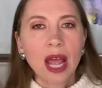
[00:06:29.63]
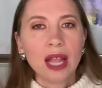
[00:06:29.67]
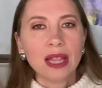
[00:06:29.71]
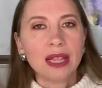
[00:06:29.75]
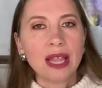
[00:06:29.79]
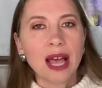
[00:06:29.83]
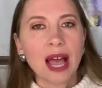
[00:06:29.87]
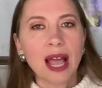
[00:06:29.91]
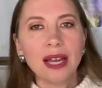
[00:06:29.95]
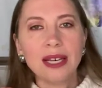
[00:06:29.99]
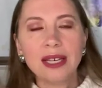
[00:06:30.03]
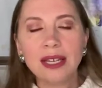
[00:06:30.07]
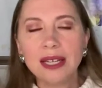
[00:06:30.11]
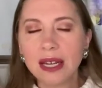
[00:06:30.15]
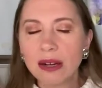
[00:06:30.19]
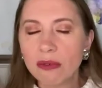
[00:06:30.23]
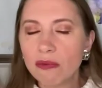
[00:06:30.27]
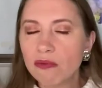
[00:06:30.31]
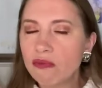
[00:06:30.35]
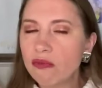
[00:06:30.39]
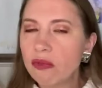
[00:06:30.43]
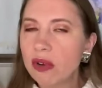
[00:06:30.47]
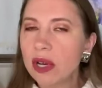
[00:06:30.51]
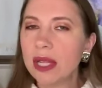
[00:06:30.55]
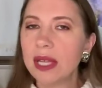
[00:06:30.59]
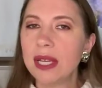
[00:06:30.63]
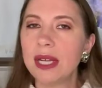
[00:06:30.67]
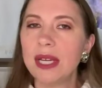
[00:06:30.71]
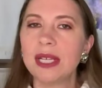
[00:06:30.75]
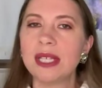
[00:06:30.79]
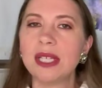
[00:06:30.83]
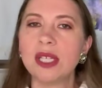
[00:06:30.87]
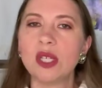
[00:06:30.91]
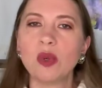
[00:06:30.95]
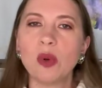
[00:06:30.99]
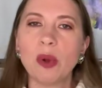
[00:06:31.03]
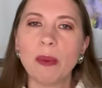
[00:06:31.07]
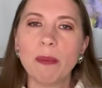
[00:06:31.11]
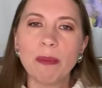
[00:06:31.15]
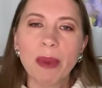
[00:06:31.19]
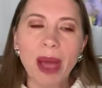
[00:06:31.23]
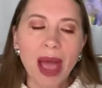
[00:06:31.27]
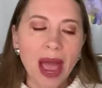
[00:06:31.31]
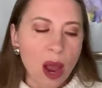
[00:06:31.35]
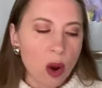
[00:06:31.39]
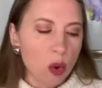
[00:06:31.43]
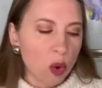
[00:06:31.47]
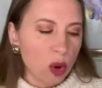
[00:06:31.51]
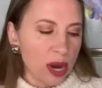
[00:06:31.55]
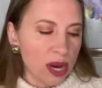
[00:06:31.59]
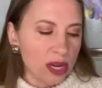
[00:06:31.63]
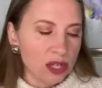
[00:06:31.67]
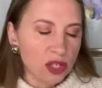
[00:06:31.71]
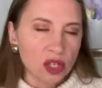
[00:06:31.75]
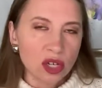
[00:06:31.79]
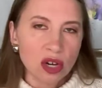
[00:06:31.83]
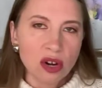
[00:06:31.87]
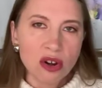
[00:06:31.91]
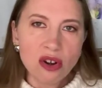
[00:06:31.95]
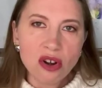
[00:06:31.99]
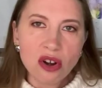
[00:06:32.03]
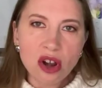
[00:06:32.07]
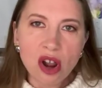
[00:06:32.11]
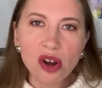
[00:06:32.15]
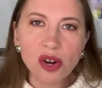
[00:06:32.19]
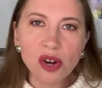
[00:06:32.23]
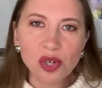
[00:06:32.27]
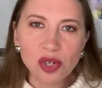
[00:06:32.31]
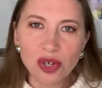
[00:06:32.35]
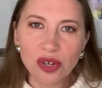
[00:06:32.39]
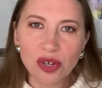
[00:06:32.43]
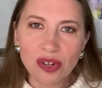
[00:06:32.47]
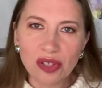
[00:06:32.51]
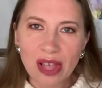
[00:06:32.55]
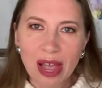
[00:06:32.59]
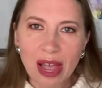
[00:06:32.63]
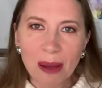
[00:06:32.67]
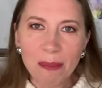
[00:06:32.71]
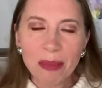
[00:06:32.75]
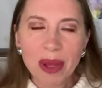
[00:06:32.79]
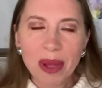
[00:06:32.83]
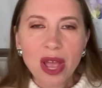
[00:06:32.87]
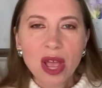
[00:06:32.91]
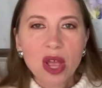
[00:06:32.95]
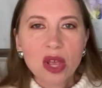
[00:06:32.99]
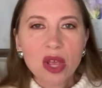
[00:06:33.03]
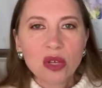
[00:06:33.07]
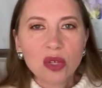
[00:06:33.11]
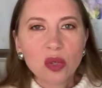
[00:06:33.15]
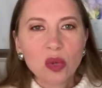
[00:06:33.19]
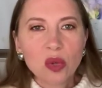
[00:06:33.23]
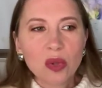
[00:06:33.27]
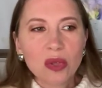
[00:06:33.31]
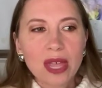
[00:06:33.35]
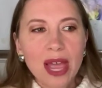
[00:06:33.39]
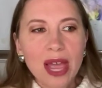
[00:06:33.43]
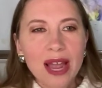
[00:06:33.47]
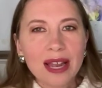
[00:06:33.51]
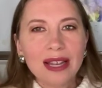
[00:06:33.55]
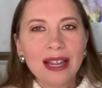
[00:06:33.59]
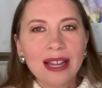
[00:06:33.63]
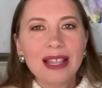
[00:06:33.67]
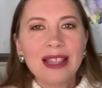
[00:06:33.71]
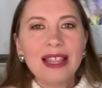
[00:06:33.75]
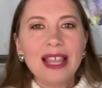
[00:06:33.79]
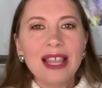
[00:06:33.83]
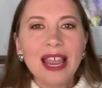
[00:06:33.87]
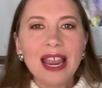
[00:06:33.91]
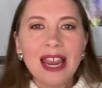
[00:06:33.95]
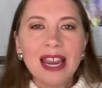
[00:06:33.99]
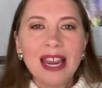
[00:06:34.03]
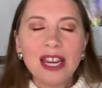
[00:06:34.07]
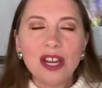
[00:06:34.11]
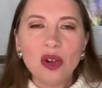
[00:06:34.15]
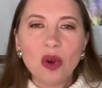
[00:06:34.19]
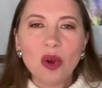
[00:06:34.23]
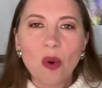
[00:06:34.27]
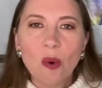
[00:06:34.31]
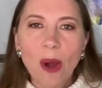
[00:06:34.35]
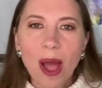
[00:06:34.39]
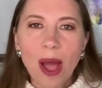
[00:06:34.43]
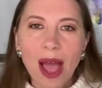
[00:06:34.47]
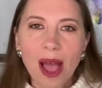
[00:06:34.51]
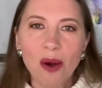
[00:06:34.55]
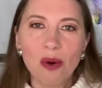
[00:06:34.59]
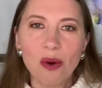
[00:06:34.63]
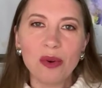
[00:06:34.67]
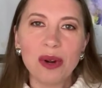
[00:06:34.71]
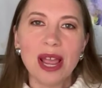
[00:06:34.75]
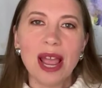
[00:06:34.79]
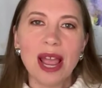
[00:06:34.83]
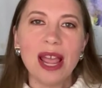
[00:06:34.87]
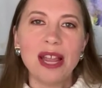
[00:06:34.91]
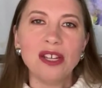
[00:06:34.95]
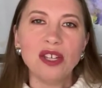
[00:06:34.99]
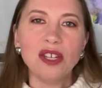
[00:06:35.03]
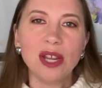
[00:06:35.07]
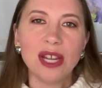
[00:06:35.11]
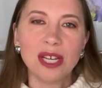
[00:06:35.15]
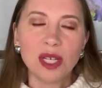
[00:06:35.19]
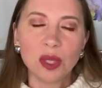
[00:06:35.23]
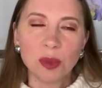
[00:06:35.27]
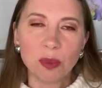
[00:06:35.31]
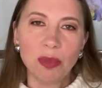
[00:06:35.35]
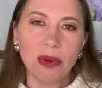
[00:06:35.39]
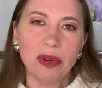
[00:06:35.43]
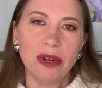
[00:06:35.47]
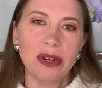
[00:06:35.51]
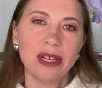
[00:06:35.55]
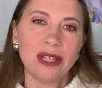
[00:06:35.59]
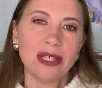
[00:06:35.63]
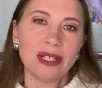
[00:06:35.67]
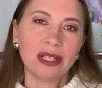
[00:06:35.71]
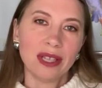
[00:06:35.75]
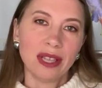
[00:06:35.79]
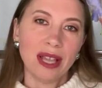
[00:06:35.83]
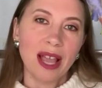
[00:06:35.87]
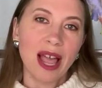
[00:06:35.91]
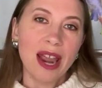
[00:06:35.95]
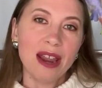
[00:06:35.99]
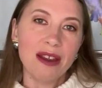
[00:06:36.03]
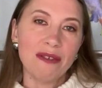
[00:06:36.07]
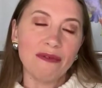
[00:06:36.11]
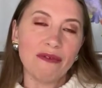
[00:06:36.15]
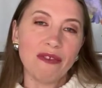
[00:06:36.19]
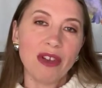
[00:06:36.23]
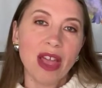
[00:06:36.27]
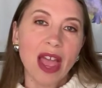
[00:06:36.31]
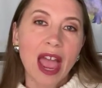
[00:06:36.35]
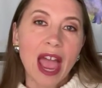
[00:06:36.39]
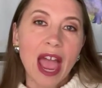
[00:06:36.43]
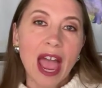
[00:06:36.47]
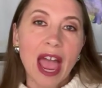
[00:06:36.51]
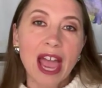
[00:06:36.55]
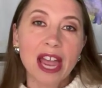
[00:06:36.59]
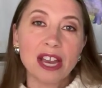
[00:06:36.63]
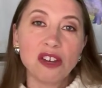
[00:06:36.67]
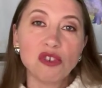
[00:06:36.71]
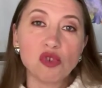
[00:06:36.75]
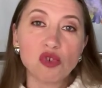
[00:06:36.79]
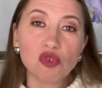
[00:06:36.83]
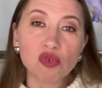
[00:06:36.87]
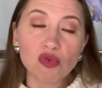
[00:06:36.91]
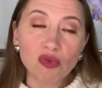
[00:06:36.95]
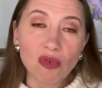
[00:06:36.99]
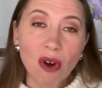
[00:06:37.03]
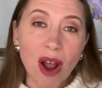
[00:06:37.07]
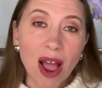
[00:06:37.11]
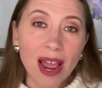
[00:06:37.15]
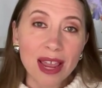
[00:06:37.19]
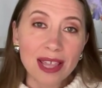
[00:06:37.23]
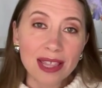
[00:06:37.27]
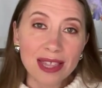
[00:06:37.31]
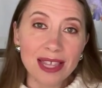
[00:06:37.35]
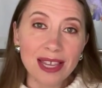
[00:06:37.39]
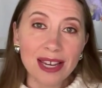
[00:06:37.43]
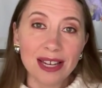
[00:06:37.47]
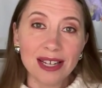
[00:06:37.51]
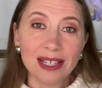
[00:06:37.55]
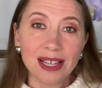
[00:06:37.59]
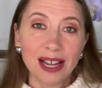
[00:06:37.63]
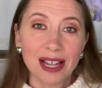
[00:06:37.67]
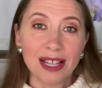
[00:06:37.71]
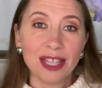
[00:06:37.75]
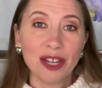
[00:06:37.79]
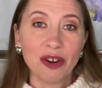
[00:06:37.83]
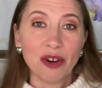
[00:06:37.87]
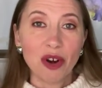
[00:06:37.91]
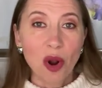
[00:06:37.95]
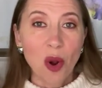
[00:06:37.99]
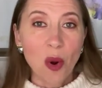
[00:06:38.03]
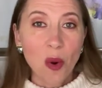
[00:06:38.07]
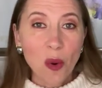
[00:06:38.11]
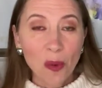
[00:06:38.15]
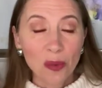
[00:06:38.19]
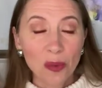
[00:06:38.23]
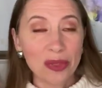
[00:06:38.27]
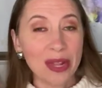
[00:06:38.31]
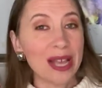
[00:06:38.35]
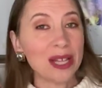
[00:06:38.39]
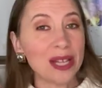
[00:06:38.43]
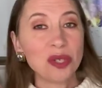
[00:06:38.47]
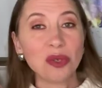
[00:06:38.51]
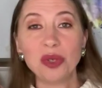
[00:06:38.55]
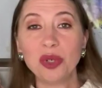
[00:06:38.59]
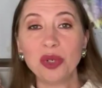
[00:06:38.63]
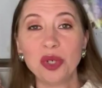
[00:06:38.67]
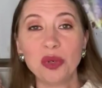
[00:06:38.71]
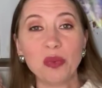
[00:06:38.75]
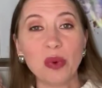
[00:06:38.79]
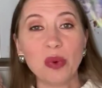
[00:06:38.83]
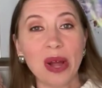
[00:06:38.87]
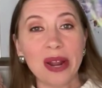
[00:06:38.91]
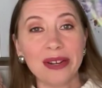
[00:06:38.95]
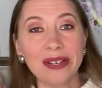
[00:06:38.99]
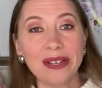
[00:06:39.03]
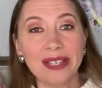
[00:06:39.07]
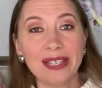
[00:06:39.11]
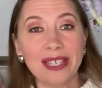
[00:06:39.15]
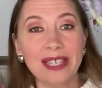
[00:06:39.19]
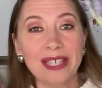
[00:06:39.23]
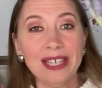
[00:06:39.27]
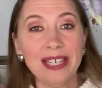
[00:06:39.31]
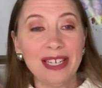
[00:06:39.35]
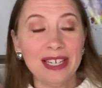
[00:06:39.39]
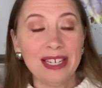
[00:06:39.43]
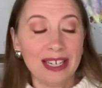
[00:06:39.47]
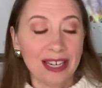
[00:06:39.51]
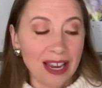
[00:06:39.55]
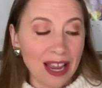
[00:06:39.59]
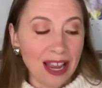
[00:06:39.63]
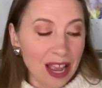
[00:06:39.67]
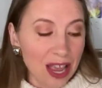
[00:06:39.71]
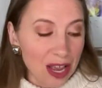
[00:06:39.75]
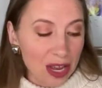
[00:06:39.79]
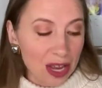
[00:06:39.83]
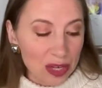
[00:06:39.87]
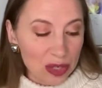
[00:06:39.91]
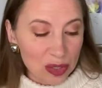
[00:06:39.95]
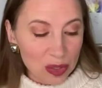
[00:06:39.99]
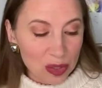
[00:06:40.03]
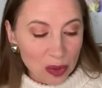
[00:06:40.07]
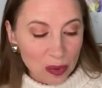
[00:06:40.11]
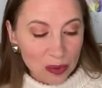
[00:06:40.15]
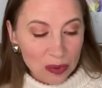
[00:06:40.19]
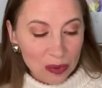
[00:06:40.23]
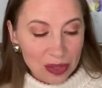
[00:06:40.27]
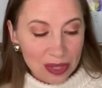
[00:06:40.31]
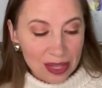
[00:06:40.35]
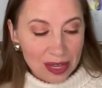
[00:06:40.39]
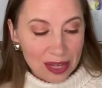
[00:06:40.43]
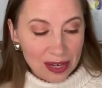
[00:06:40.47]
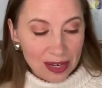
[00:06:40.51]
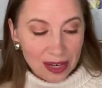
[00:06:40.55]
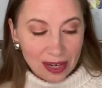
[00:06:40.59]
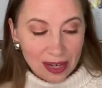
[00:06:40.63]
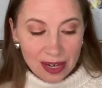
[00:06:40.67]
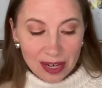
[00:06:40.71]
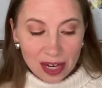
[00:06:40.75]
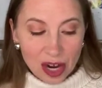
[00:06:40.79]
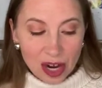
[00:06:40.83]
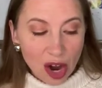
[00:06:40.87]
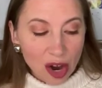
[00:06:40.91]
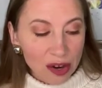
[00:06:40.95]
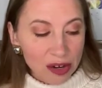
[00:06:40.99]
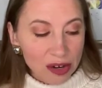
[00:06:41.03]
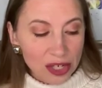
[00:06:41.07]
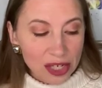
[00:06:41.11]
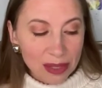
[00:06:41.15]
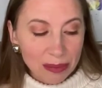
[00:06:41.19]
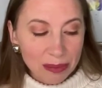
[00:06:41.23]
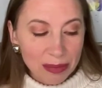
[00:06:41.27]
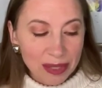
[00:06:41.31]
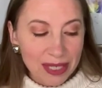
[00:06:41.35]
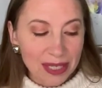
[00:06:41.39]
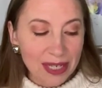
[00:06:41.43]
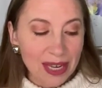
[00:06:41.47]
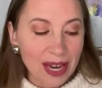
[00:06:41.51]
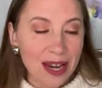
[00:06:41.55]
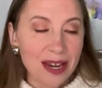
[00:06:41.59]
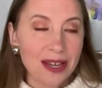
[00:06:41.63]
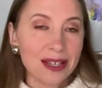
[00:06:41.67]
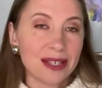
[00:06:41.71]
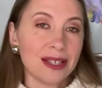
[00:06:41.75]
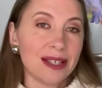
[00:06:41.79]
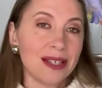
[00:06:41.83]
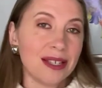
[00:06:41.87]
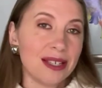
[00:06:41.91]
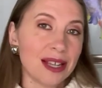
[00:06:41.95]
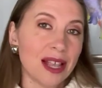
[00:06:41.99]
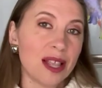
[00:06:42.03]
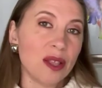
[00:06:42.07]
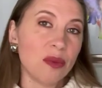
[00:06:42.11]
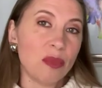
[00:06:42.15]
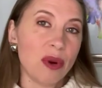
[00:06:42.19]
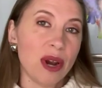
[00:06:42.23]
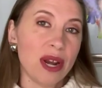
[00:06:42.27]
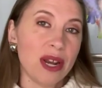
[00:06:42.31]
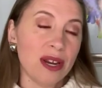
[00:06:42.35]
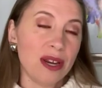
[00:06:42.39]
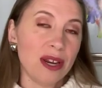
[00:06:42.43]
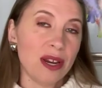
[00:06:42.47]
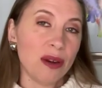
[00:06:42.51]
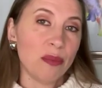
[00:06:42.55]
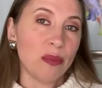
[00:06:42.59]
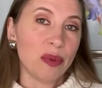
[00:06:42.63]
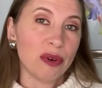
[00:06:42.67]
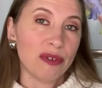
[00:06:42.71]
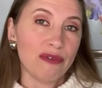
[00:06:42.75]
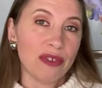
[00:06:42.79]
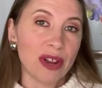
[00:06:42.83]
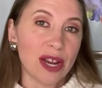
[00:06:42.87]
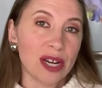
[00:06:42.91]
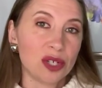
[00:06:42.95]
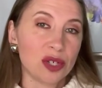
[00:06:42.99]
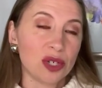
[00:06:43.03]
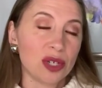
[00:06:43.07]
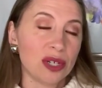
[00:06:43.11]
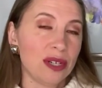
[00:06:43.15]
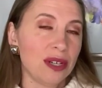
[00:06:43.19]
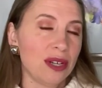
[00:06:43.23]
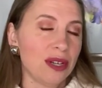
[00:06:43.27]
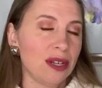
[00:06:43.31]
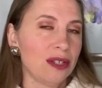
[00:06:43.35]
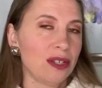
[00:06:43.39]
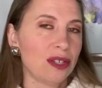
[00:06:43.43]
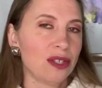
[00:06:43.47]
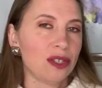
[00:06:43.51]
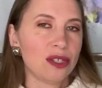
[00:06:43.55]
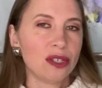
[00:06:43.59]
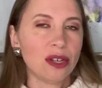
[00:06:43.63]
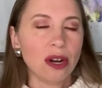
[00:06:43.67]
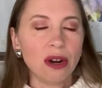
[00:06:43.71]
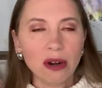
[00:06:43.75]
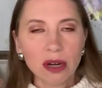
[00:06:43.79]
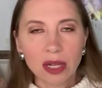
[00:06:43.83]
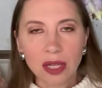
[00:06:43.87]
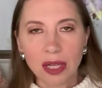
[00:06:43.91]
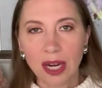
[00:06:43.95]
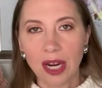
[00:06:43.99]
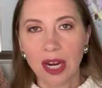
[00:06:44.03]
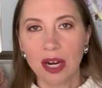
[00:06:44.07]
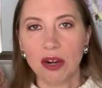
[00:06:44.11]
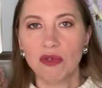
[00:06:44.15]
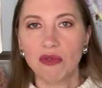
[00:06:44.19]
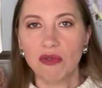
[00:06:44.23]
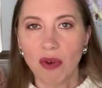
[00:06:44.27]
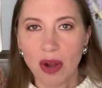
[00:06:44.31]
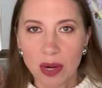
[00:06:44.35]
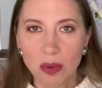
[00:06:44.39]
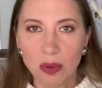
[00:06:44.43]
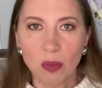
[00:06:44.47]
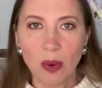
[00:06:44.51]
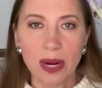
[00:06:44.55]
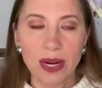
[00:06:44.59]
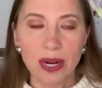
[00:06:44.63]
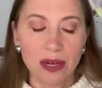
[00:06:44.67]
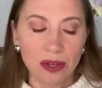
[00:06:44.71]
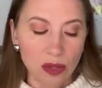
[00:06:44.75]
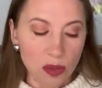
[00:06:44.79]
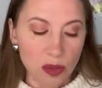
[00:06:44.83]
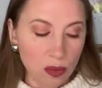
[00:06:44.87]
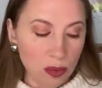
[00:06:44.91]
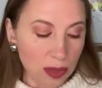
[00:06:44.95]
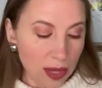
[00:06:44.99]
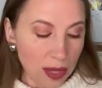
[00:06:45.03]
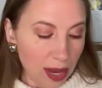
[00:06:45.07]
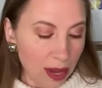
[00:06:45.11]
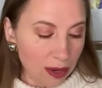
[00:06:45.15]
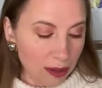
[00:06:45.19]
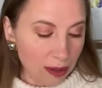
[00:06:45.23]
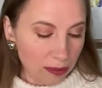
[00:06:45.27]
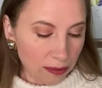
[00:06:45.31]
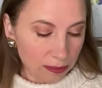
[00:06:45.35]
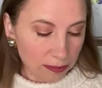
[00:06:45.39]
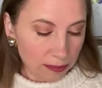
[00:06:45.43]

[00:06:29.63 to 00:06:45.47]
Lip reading: The idea really is to empower and to nurture them so that they go out and experience life and try things on their own. That's what you want to see. So encouraging mistakes and celebrating imperfection is certainly a great way to do that.